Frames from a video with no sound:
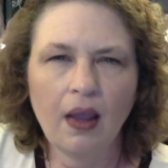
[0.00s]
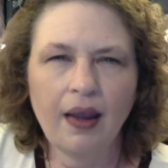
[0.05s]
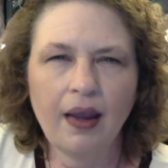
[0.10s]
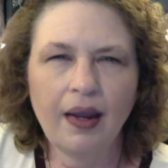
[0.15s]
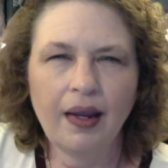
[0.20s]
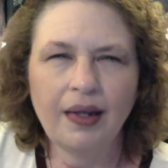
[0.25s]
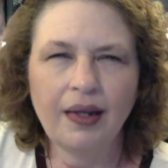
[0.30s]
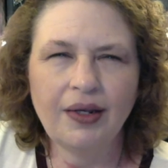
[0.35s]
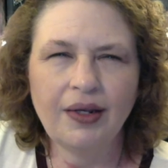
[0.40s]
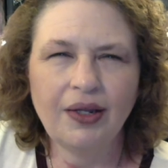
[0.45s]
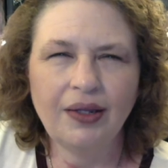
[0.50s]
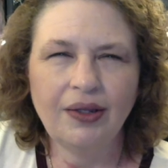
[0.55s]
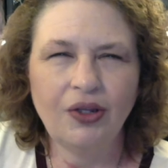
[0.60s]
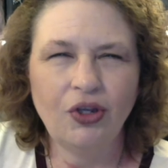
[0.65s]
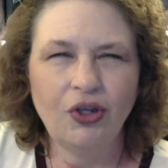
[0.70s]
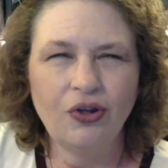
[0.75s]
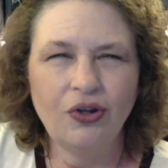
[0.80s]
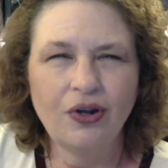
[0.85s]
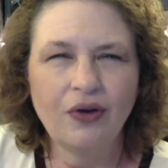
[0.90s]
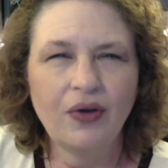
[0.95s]
and
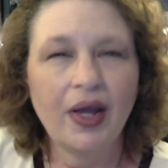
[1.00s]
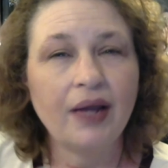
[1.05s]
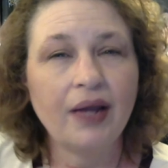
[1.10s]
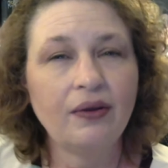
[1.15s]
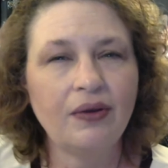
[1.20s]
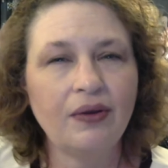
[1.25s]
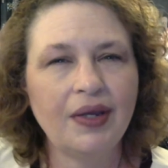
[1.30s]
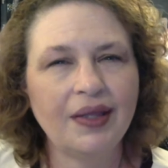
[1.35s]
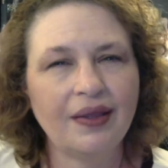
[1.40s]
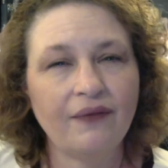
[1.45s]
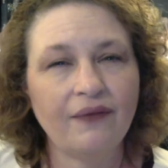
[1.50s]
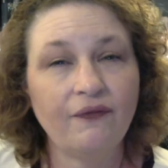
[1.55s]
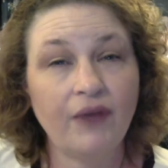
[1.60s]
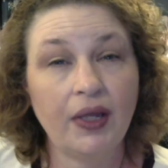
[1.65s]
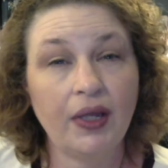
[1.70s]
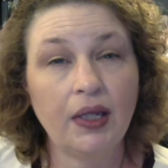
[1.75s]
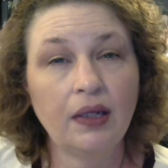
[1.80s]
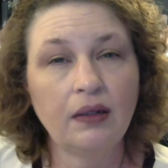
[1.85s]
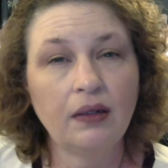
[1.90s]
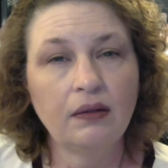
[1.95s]
you know how you get that
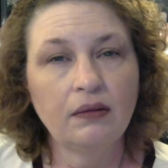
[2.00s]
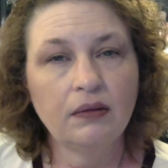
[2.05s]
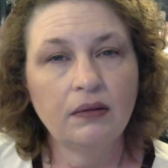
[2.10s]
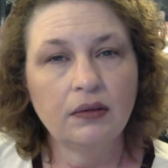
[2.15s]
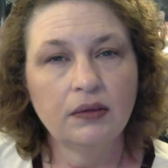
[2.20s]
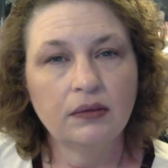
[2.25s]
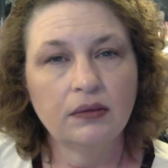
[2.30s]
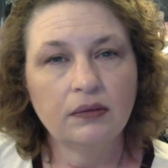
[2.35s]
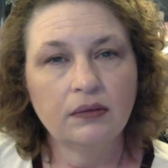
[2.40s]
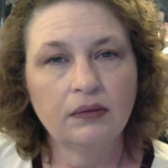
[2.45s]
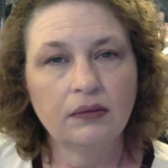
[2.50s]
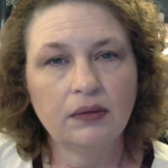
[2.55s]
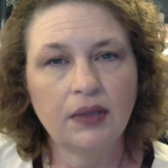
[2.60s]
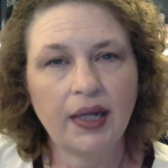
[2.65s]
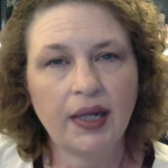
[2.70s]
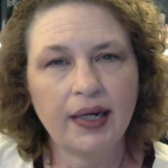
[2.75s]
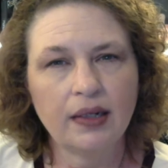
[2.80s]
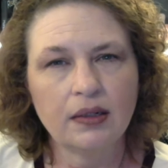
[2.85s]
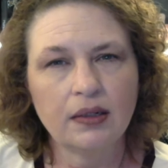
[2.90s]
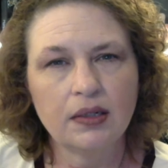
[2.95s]
feeling
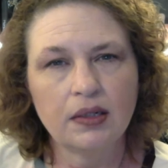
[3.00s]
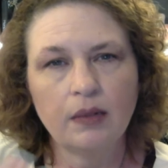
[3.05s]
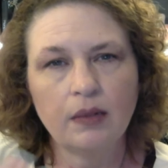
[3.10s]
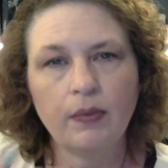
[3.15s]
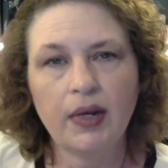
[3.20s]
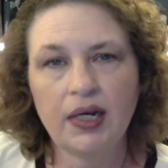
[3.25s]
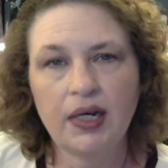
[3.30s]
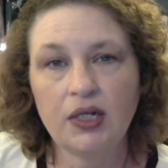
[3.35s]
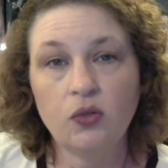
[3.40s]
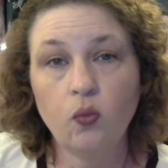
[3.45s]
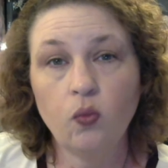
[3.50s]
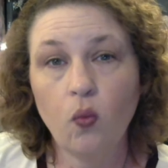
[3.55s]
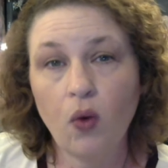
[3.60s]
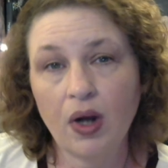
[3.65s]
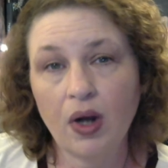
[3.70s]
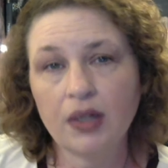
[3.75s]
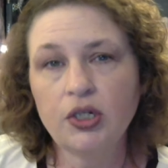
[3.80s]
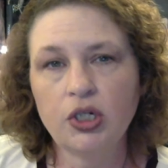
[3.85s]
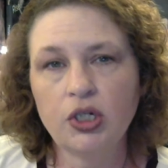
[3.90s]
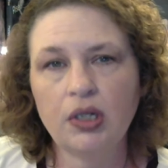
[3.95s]
like somebody's
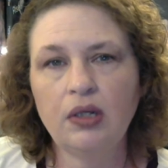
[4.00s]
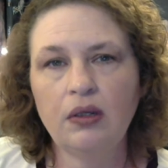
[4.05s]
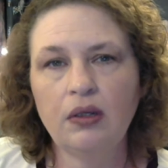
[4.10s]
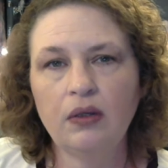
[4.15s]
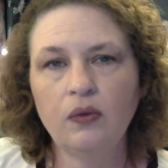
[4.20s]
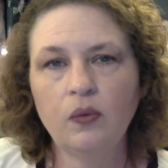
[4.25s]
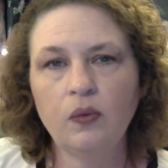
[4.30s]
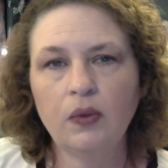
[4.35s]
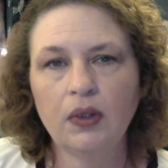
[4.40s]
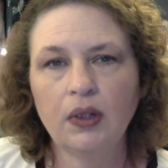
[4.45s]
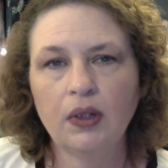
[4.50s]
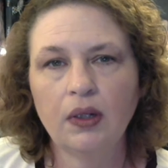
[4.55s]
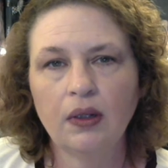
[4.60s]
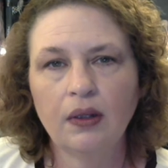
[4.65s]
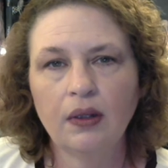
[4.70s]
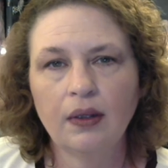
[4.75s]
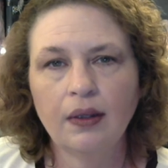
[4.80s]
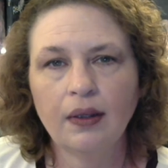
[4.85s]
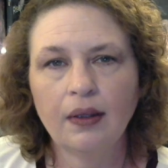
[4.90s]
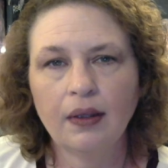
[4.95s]
watching you?
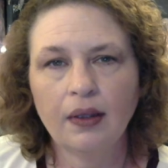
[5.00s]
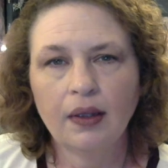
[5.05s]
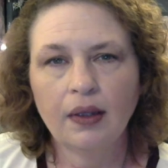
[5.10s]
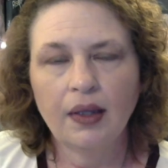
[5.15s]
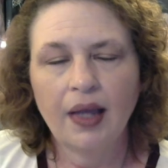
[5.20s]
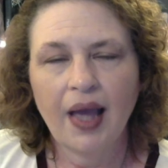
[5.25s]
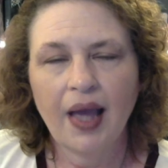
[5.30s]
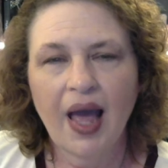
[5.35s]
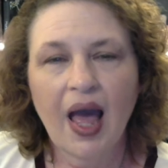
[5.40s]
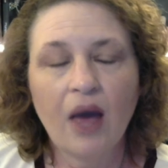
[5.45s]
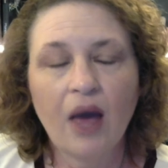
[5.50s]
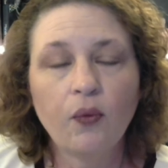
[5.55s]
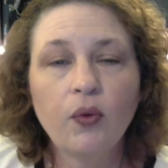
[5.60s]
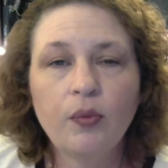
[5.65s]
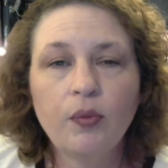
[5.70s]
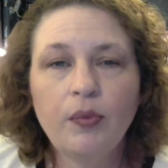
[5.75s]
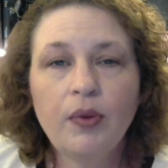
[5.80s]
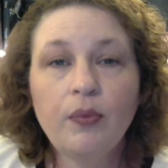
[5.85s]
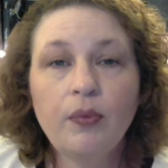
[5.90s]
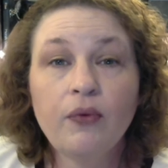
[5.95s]
I
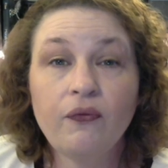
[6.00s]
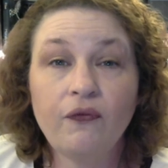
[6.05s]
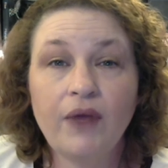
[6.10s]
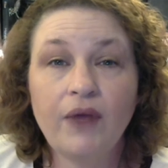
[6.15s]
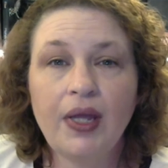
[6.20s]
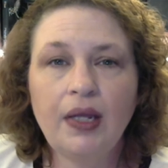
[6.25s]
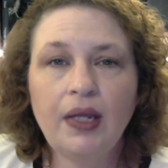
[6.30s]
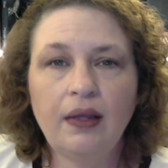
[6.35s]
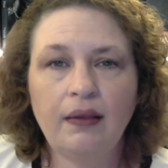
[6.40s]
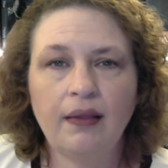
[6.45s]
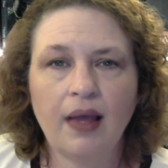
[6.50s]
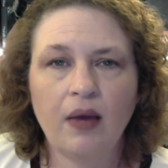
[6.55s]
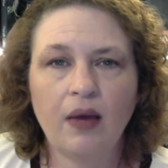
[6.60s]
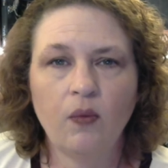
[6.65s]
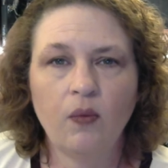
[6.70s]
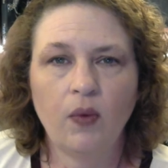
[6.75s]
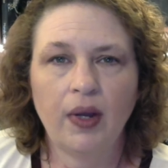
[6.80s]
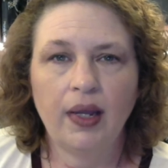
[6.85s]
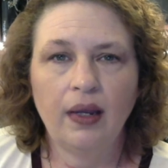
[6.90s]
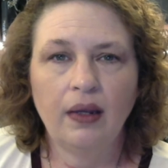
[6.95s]
remember feeling
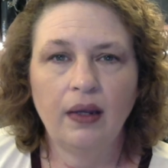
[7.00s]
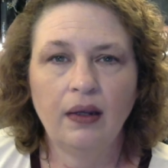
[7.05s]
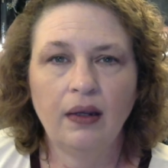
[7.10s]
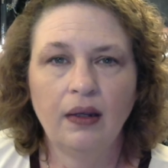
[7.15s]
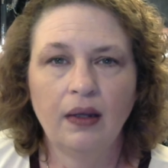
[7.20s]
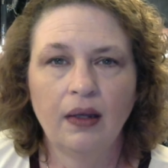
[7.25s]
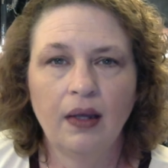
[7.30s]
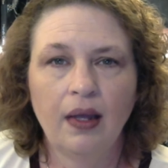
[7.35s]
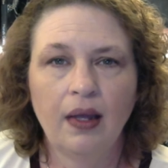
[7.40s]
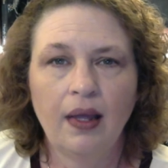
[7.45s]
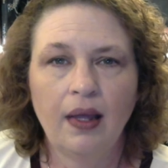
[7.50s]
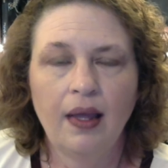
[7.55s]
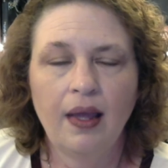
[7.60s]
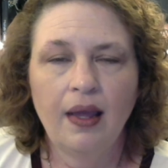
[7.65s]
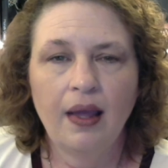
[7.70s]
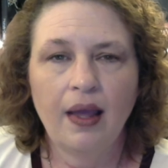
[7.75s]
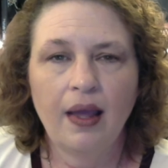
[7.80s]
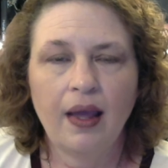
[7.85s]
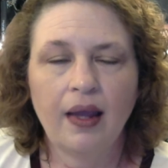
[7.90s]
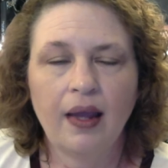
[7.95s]
that way.
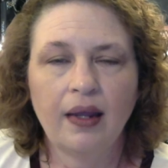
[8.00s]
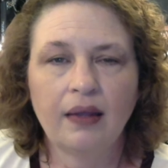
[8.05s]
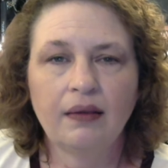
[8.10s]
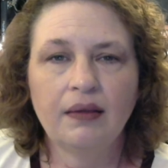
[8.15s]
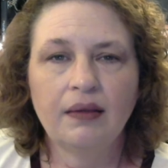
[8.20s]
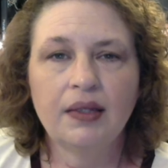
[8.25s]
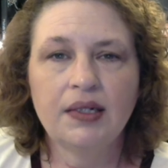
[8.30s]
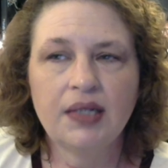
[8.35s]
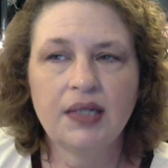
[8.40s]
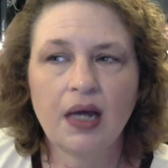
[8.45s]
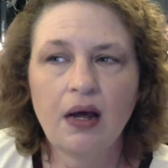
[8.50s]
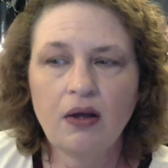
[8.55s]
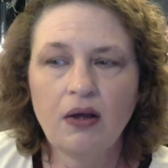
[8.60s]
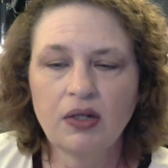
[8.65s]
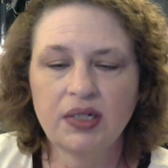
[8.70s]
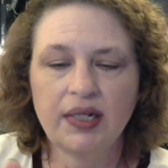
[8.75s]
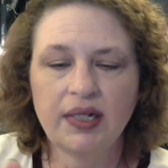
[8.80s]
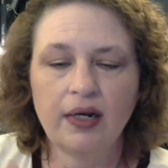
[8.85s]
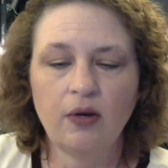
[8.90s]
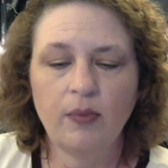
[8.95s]
And the doll
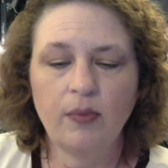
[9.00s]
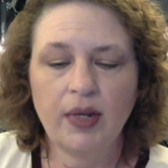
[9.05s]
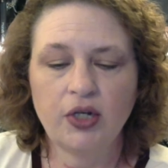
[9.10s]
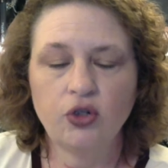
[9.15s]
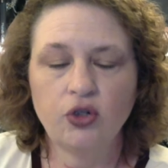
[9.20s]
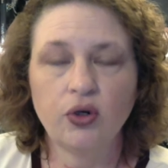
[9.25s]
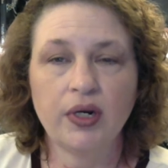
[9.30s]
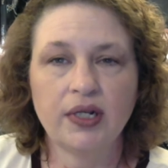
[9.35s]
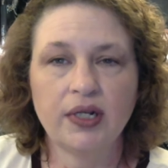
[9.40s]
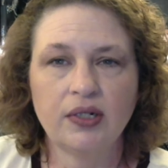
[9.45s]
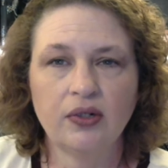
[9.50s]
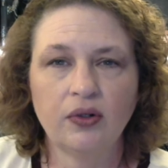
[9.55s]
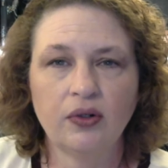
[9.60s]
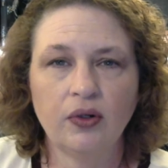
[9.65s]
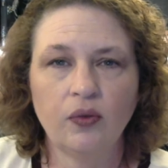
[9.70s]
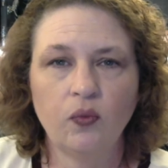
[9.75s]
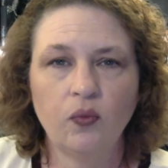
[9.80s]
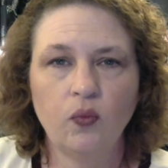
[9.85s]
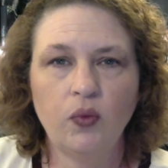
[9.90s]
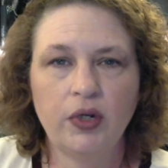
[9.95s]
sat on my
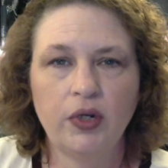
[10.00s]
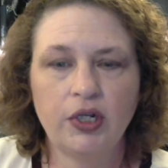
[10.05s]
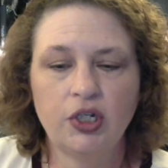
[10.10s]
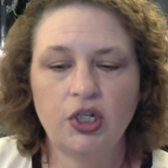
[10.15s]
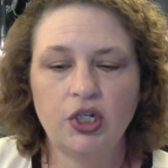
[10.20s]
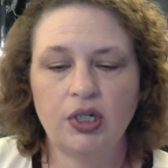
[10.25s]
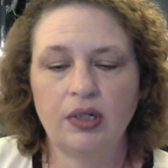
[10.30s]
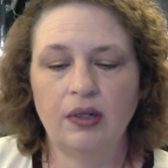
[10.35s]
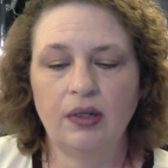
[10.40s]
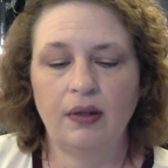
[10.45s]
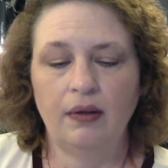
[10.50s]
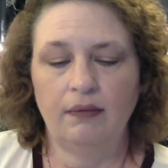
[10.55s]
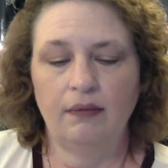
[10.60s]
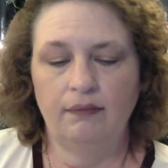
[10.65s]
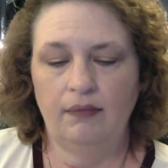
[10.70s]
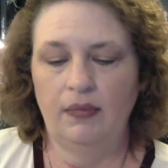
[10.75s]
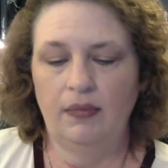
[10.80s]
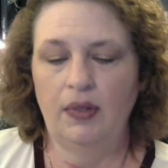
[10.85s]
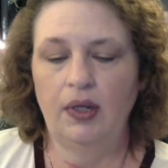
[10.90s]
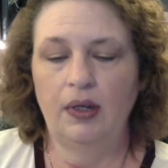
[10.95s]
dresser, which,
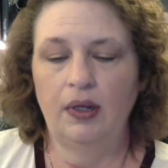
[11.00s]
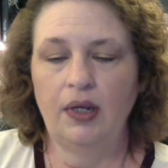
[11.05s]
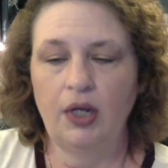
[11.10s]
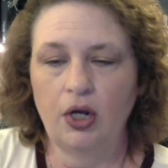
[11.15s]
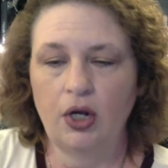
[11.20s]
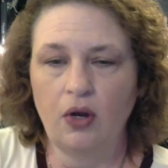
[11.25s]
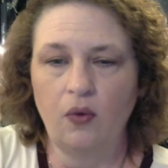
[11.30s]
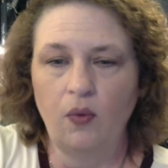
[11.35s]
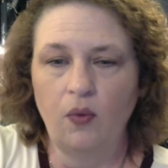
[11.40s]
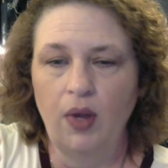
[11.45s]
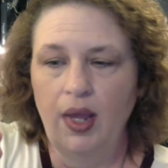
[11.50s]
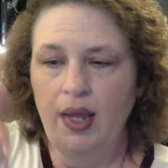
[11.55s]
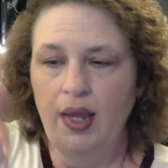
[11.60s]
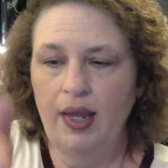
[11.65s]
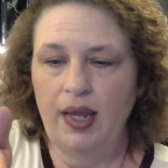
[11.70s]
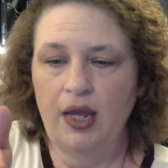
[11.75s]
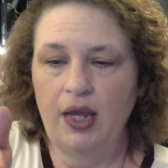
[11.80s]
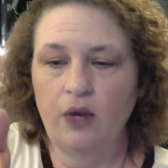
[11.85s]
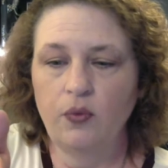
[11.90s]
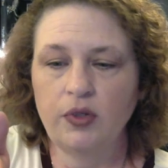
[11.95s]
you know,
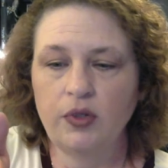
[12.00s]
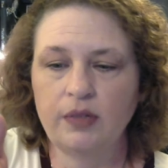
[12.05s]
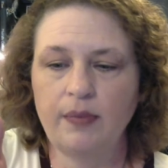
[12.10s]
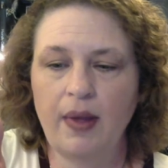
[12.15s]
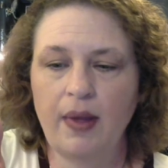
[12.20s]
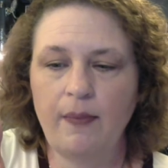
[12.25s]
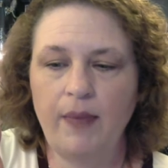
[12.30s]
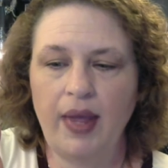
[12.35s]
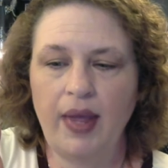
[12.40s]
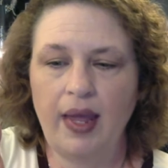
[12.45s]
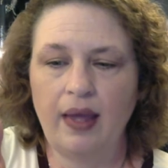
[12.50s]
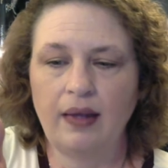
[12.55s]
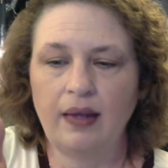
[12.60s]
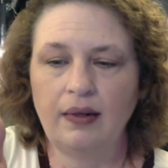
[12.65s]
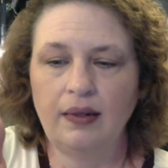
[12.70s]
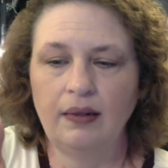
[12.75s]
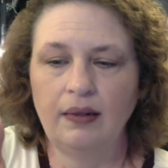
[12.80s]
here was my bed.